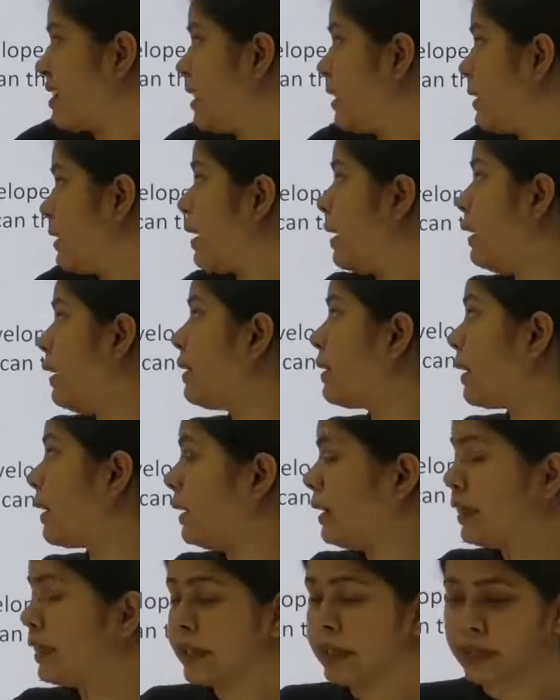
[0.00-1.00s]
data and
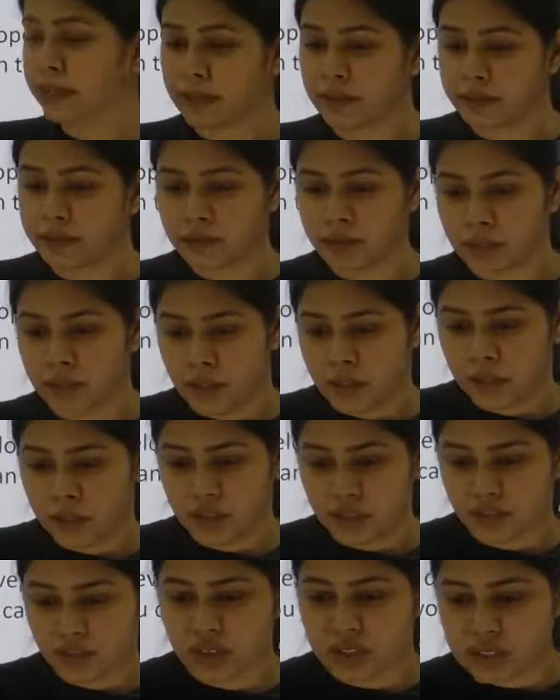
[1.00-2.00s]
training data.
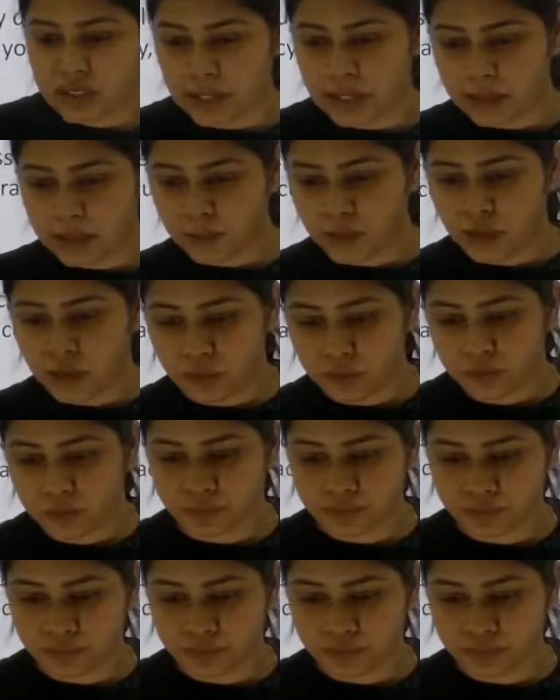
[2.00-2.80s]
Just let me know.